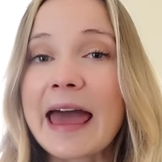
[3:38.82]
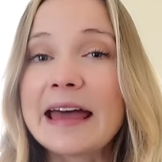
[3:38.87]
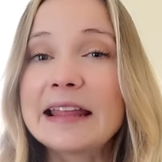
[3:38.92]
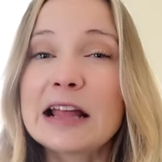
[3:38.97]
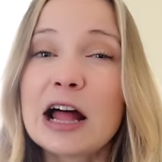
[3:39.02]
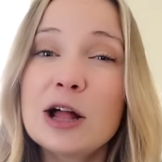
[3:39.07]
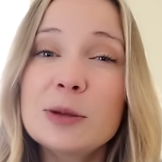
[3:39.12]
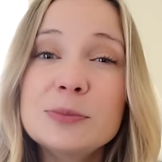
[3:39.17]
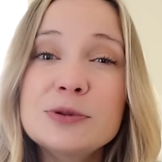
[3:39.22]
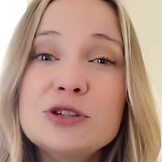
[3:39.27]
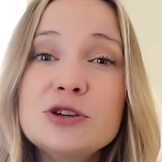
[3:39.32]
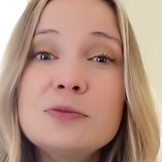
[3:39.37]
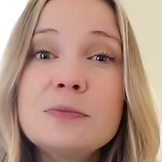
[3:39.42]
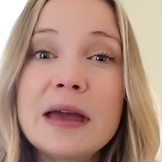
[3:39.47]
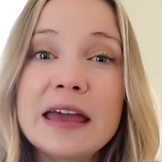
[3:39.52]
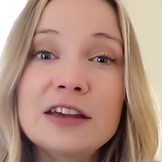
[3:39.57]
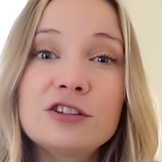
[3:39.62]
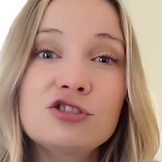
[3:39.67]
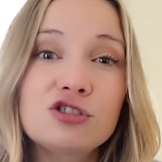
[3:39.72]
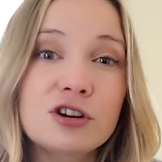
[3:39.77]
and helps you
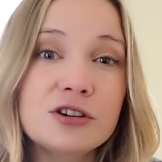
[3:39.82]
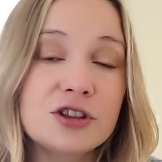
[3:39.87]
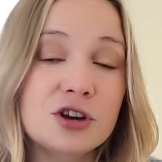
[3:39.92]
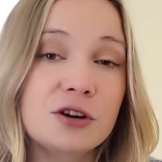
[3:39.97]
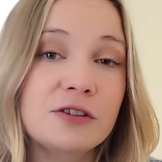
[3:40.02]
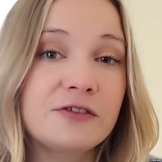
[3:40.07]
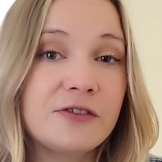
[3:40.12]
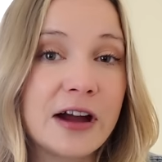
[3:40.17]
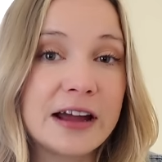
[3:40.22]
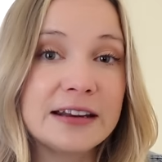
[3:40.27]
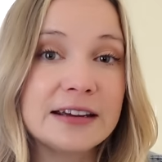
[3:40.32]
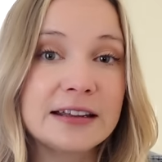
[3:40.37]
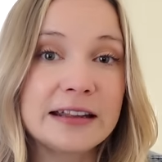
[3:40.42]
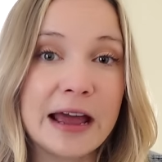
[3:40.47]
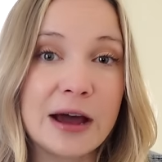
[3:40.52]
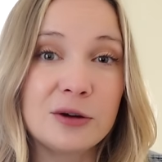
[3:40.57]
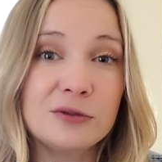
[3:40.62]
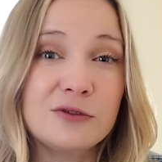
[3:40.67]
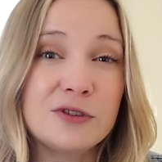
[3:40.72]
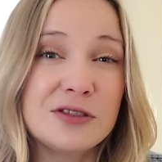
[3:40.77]
make sure that you're finding an
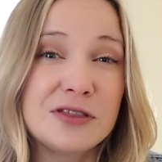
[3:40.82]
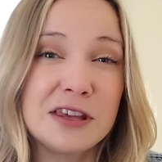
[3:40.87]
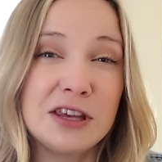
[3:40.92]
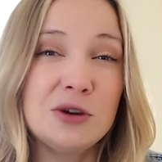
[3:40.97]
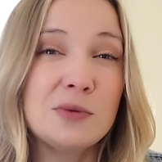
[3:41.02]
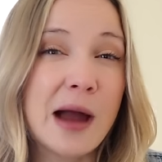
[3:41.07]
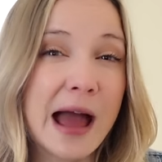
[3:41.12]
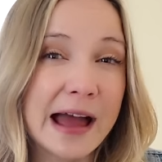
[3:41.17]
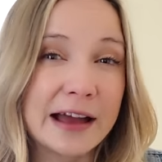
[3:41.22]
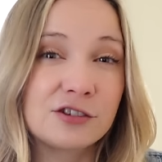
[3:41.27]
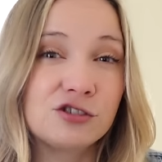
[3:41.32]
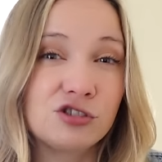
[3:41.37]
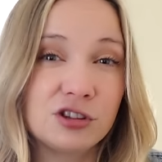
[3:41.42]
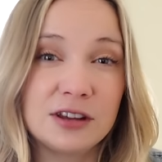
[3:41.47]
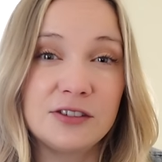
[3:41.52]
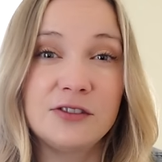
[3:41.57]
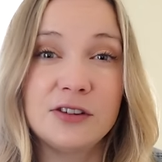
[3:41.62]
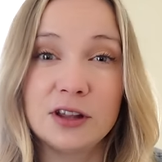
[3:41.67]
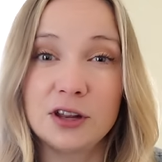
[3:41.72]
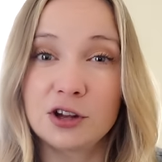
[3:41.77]
outfit that you
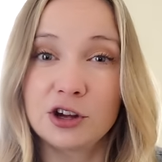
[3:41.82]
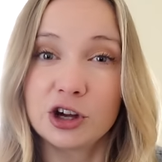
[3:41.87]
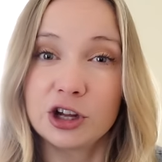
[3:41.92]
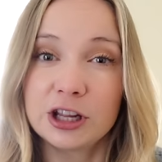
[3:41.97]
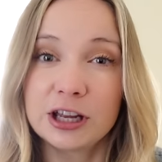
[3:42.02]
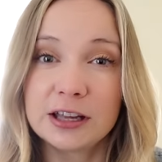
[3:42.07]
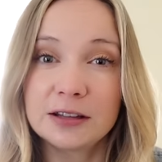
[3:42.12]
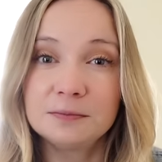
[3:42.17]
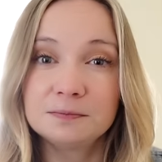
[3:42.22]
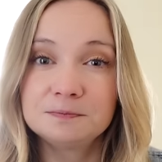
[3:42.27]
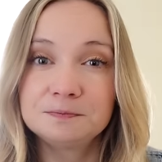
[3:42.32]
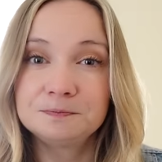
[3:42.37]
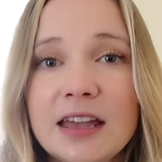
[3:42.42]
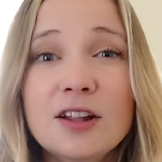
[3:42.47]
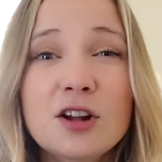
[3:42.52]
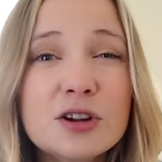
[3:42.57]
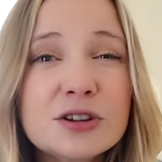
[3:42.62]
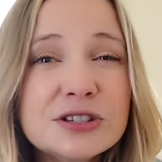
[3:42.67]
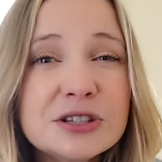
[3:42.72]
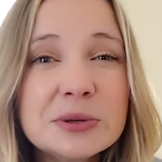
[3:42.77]
actually feel good in.
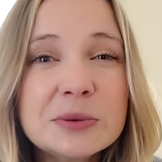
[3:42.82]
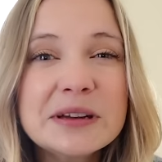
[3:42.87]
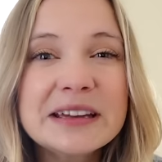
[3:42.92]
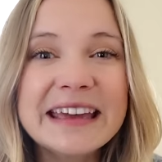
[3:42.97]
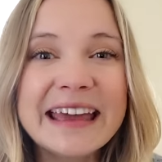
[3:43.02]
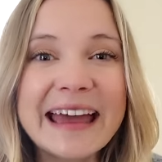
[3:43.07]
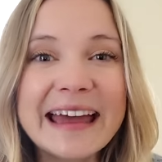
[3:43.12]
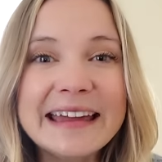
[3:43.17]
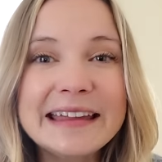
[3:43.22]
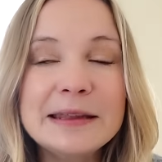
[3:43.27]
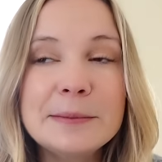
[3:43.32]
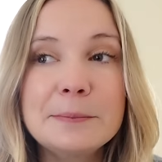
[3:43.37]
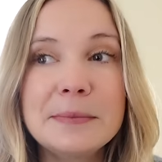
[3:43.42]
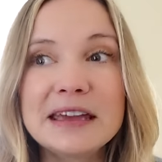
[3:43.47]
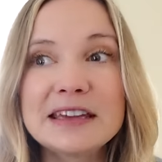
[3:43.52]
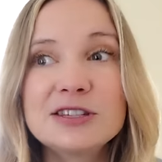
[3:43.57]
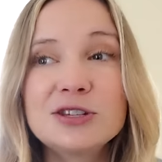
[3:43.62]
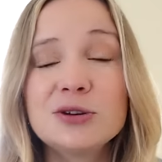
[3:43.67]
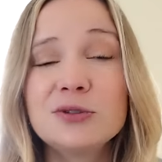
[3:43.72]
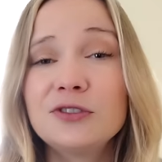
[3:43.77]
It also, again,
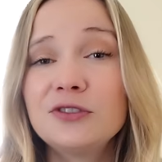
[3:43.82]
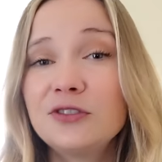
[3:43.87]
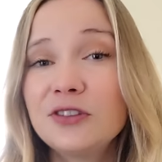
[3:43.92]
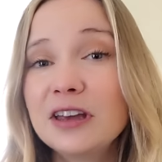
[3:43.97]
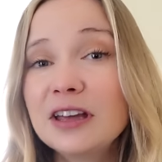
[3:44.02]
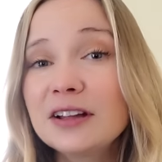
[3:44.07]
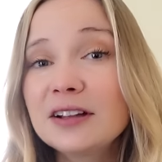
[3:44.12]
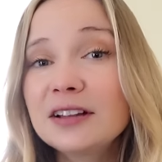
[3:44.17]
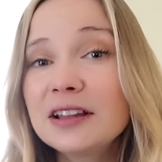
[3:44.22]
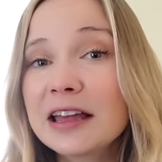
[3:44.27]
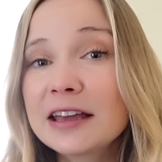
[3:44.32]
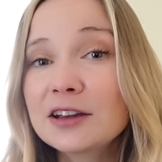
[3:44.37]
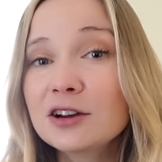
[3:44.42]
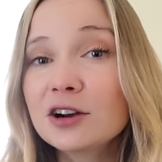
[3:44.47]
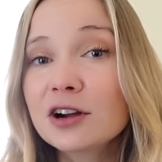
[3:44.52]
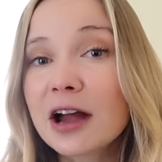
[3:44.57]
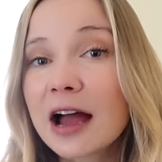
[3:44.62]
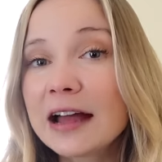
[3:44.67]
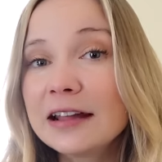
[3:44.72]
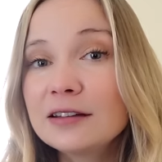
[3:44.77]
makes you feel like
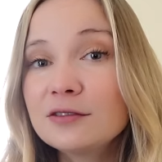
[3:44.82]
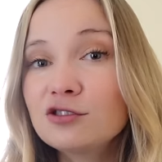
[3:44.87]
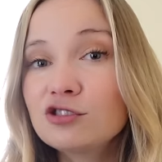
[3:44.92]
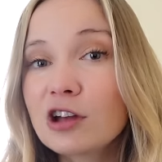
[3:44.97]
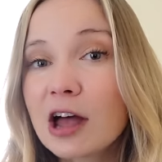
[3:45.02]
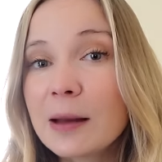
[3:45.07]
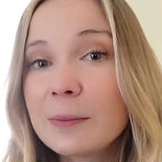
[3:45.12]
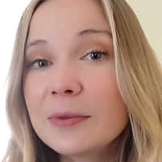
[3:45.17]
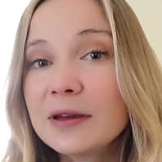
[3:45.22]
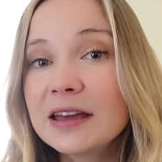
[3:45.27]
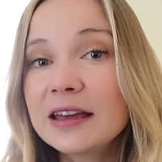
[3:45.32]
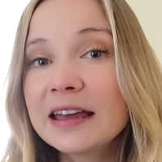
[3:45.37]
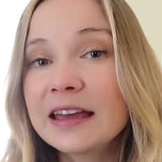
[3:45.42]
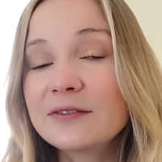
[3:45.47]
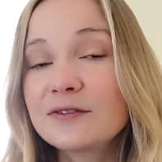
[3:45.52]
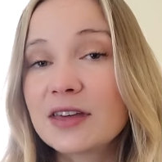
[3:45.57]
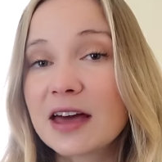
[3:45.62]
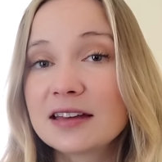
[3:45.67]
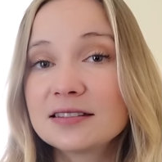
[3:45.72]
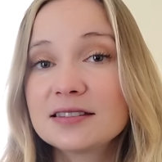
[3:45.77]
you're kind of shopping
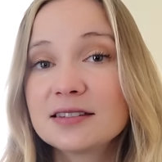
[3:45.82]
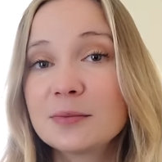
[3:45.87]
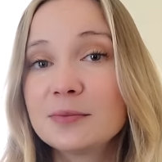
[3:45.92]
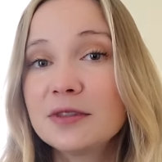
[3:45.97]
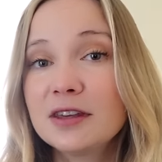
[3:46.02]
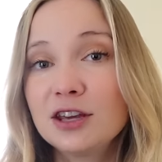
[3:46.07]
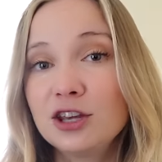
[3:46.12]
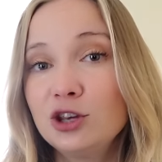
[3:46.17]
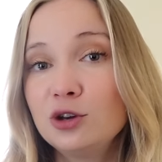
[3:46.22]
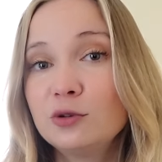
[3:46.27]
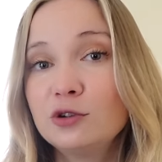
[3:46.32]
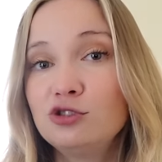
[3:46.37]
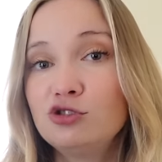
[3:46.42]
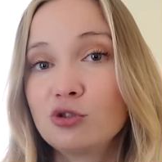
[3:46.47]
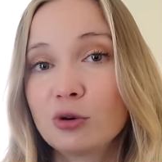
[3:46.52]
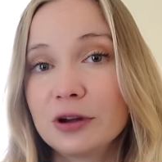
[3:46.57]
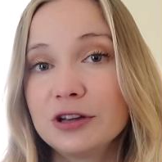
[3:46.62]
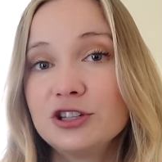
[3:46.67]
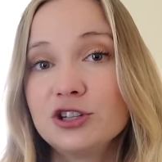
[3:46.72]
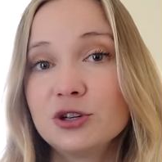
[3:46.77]
if that's something you enjoy